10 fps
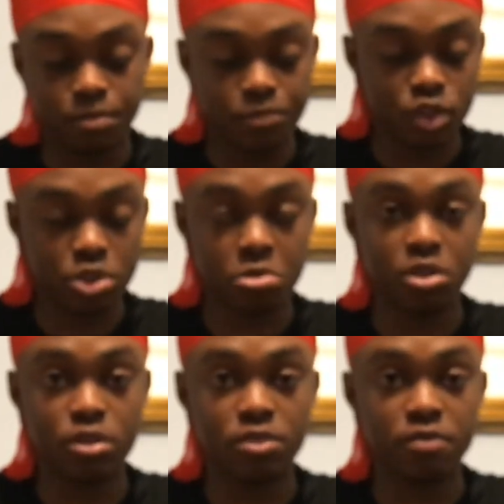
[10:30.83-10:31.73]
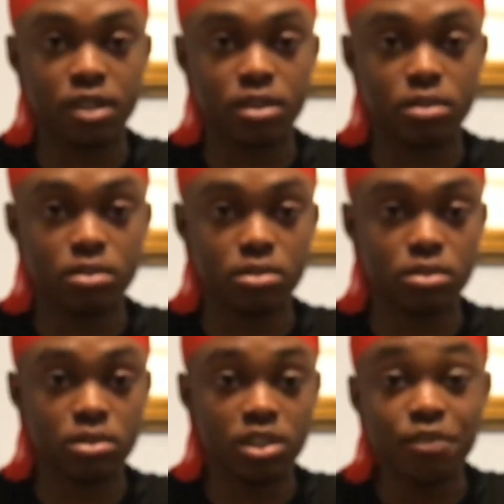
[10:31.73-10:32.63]
showing love. And
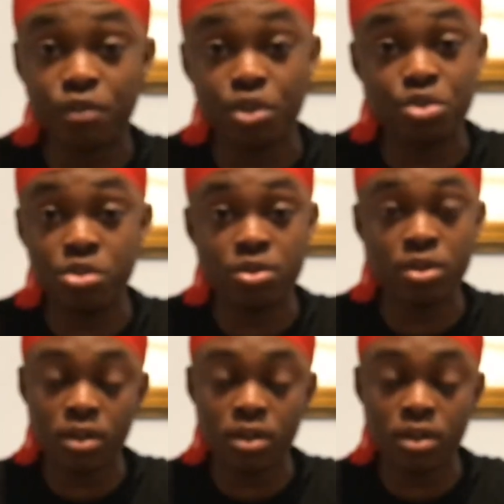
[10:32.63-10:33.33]
if you're new,